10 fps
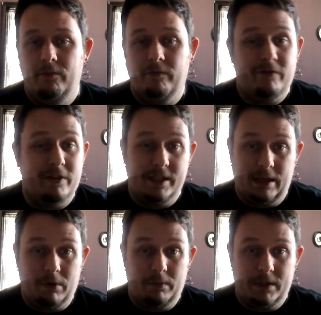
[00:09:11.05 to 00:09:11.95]
for the same
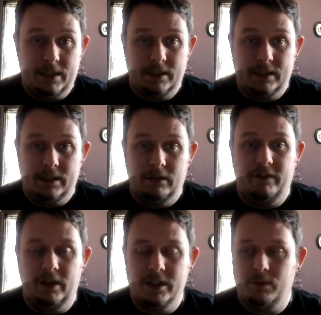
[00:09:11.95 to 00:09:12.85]
purposes. So
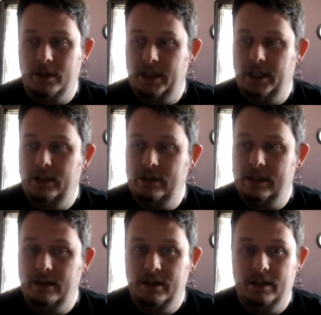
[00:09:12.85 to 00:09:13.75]
if you just wanted to use
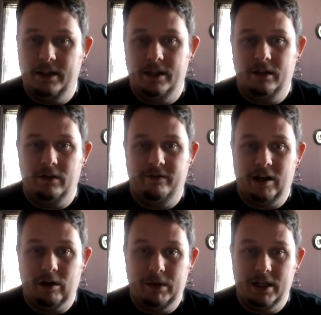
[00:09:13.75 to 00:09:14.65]
the little
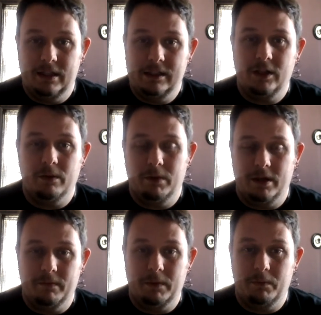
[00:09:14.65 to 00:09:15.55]
flower buds, you could put
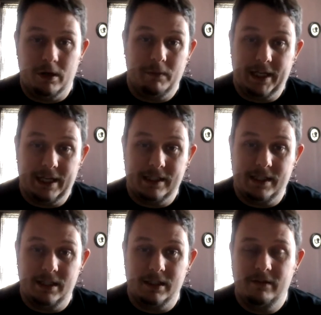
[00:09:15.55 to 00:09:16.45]
them and burn them like
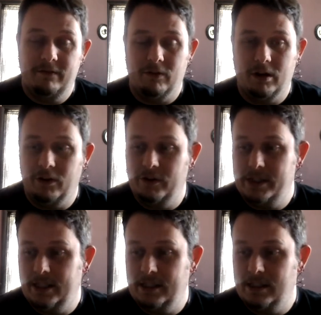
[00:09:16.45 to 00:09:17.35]
incense for all those
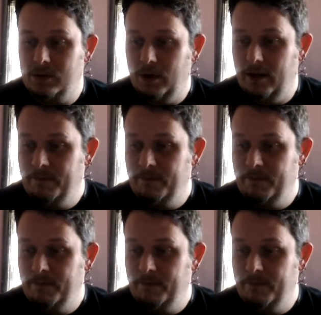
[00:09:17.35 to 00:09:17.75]
things as well.